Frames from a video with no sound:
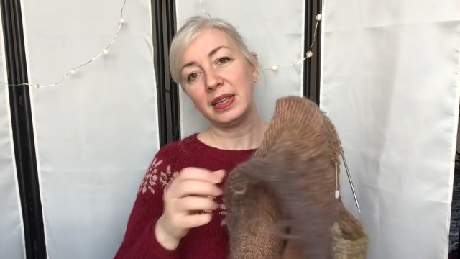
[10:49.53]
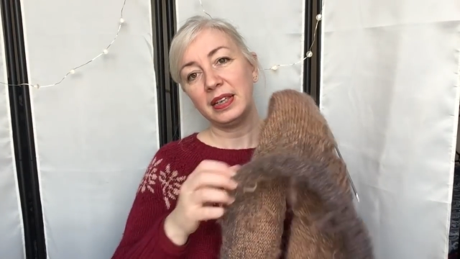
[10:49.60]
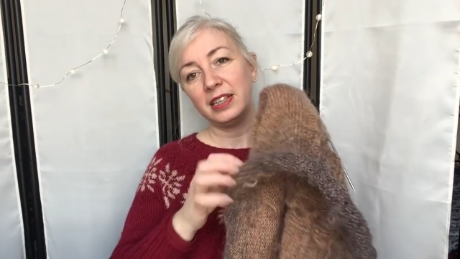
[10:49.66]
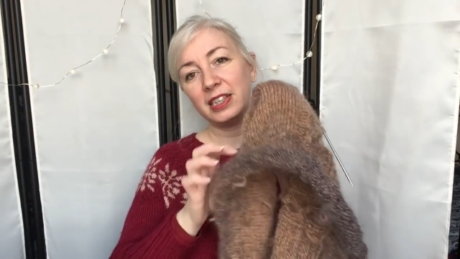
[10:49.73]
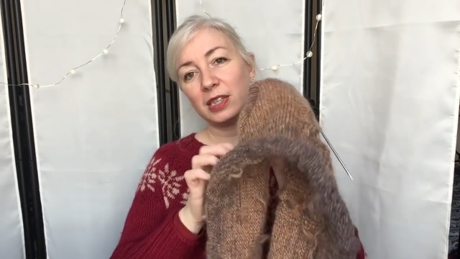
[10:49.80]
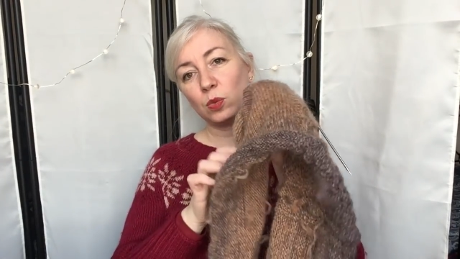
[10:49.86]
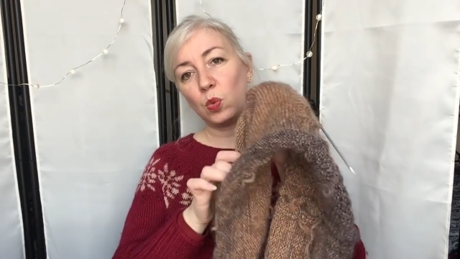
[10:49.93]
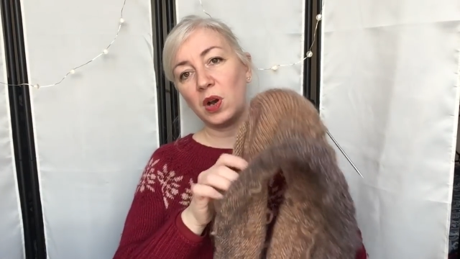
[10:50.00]

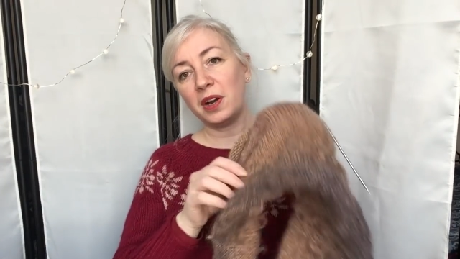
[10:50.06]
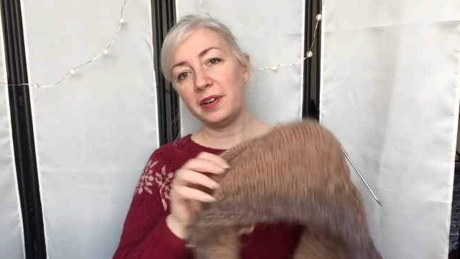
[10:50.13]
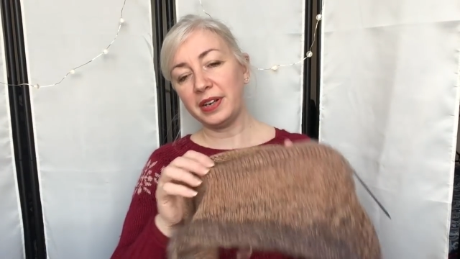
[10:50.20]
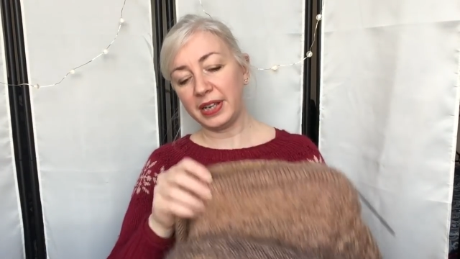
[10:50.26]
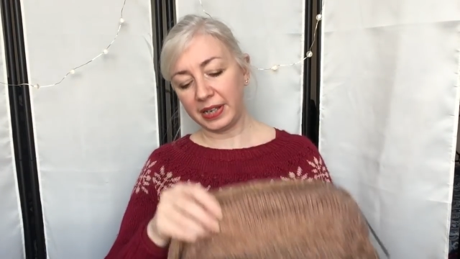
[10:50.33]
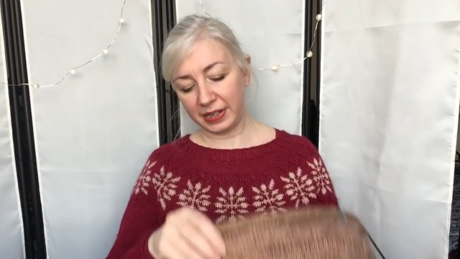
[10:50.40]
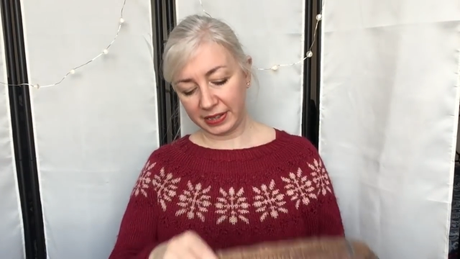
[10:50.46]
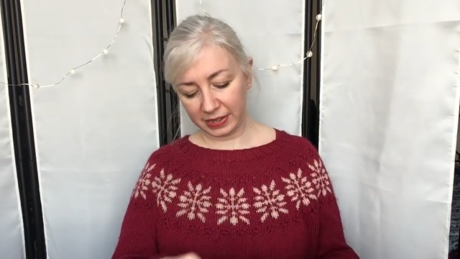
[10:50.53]

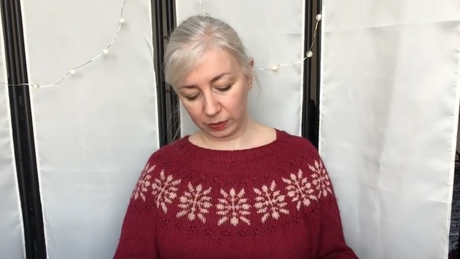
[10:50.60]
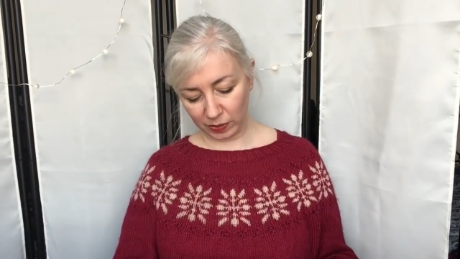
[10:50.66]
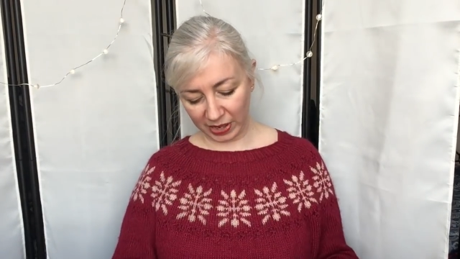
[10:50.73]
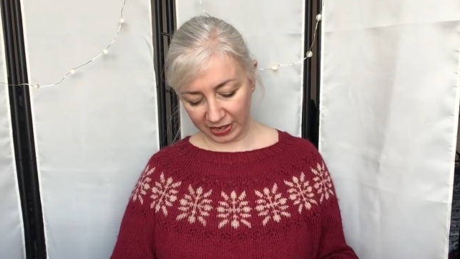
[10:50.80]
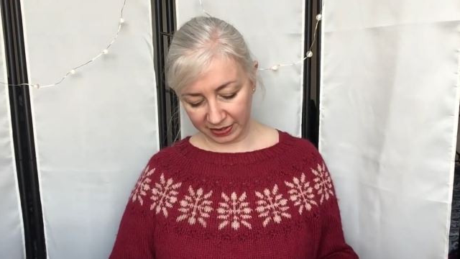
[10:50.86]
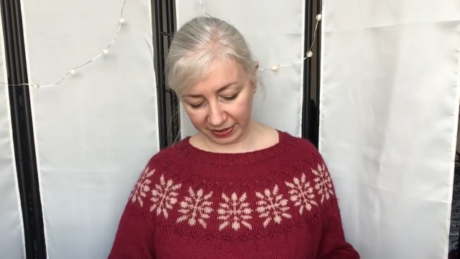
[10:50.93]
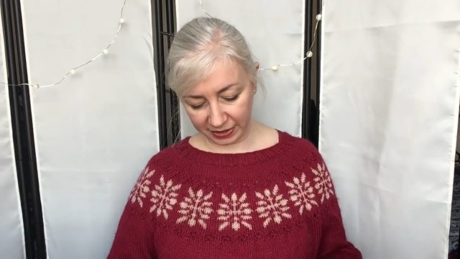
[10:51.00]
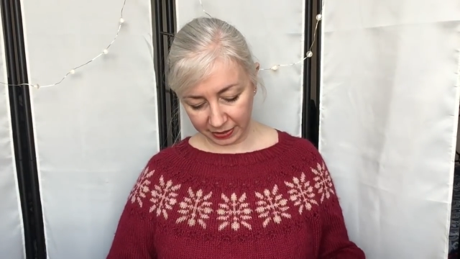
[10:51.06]
Soiree
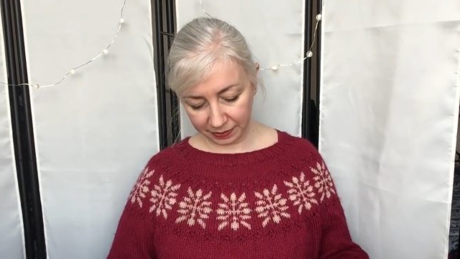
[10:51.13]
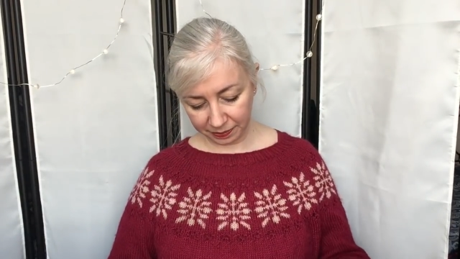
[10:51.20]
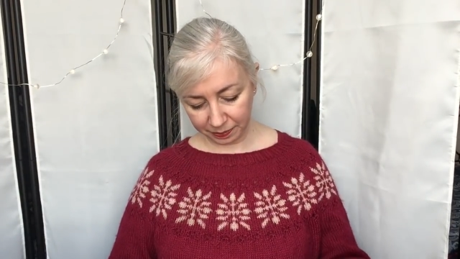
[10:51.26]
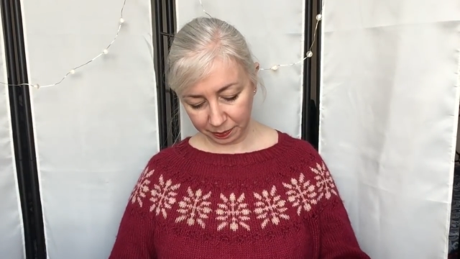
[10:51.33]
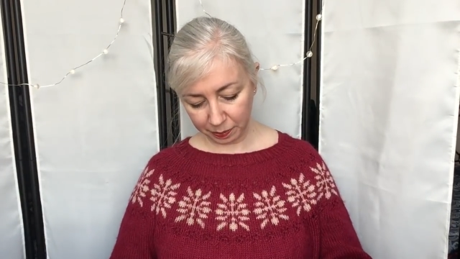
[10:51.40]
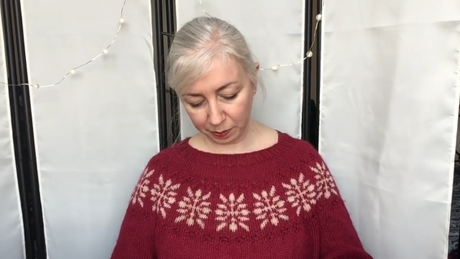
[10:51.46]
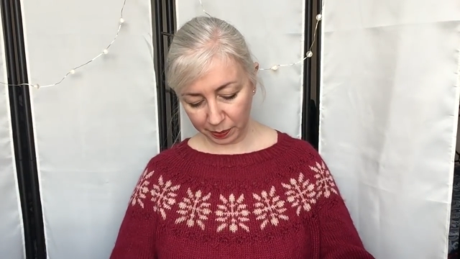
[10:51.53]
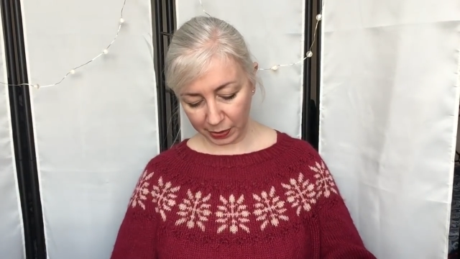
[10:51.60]
sweater
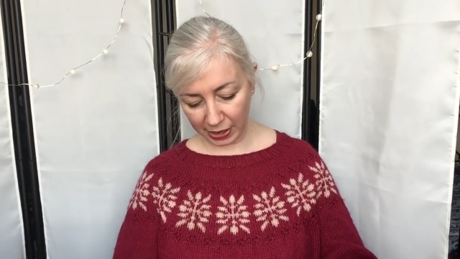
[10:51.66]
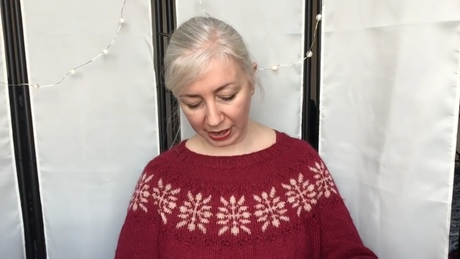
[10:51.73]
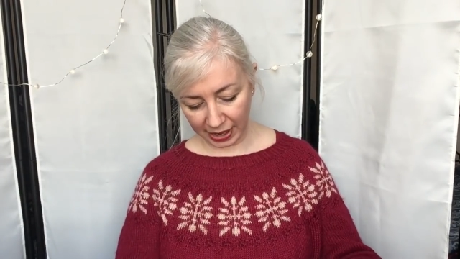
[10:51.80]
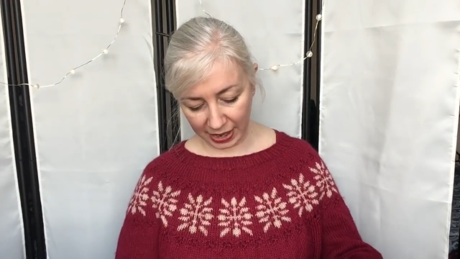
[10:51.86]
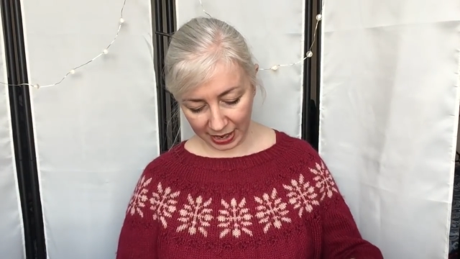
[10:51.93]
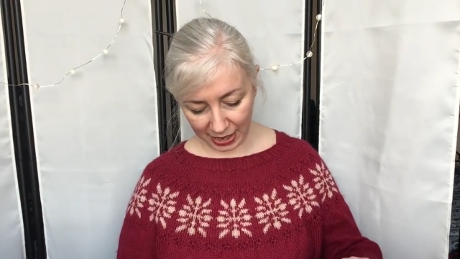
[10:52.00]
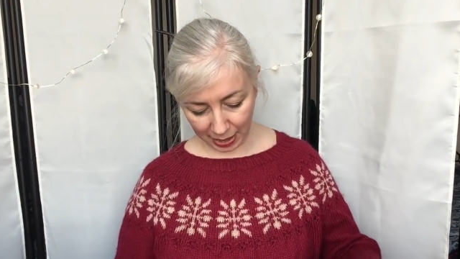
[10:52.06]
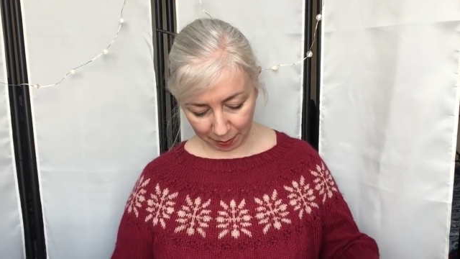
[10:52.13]

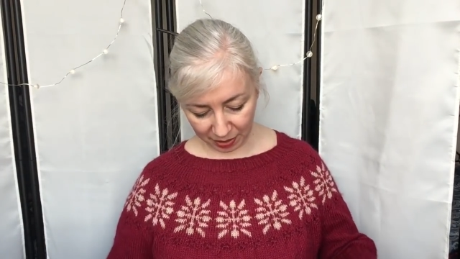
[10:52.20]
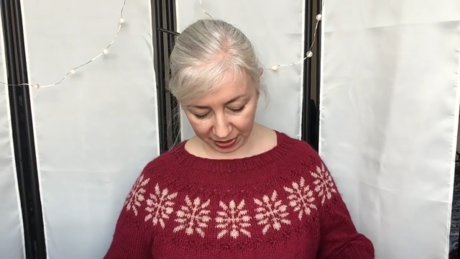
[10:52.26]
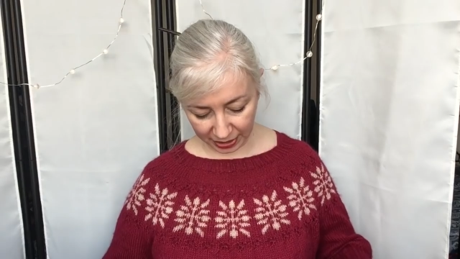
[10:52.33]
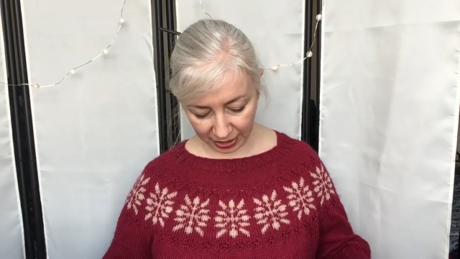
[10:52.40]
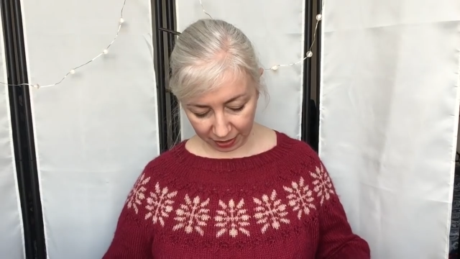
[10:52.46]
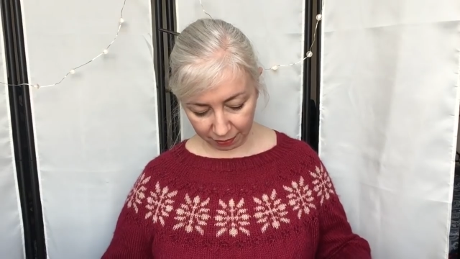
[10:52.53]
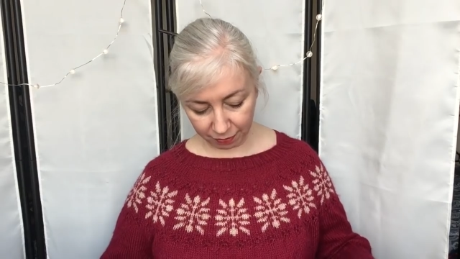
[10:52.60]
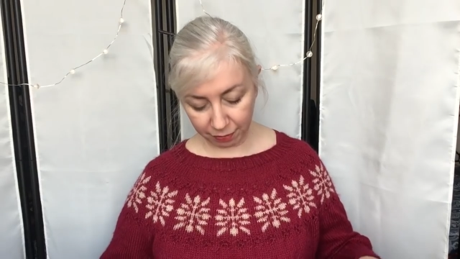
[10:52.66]
by
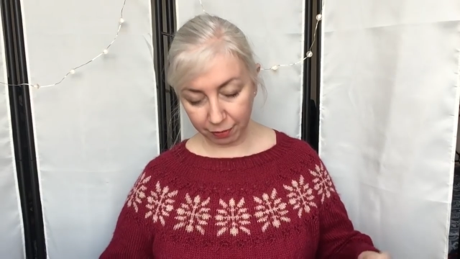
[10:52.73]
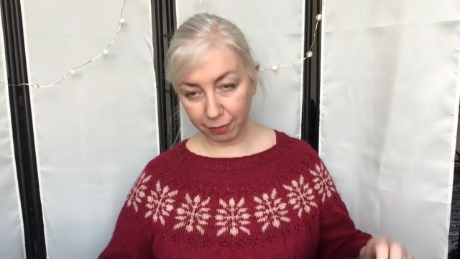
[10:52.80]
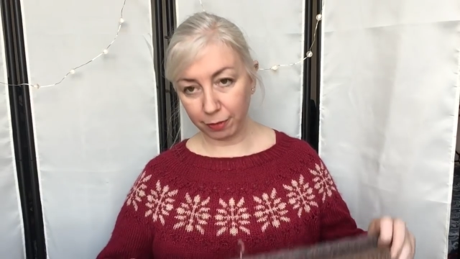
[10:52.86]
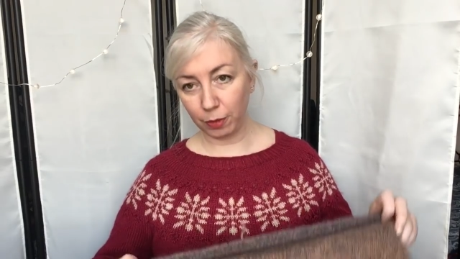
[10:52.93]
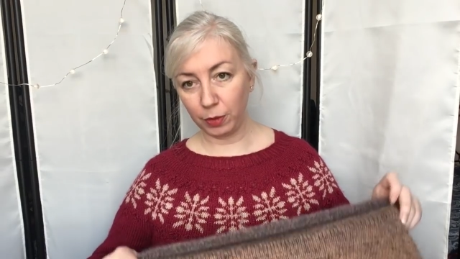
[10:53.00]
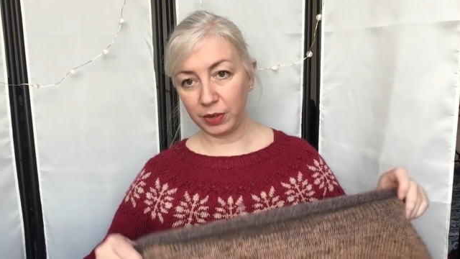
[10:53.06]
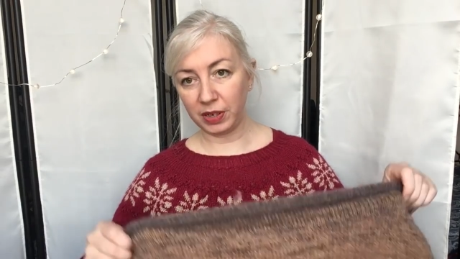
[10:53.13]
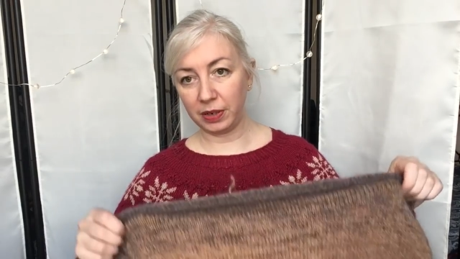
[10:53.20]
Emily
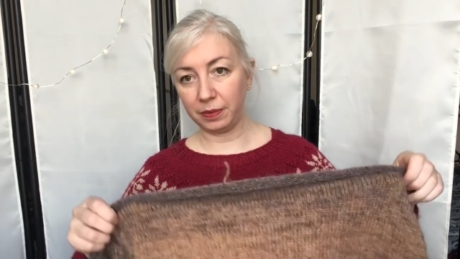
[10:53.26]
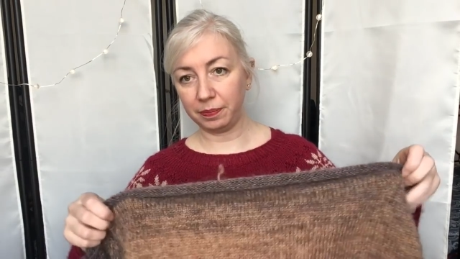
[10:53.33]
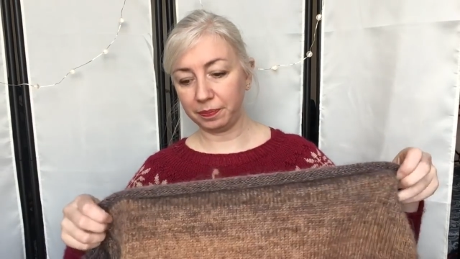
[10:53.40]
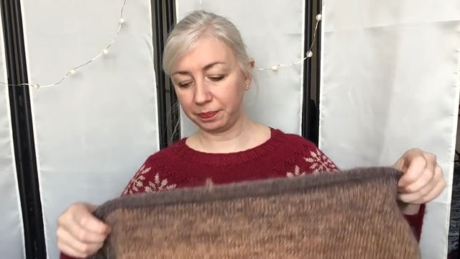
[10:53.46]
Foden.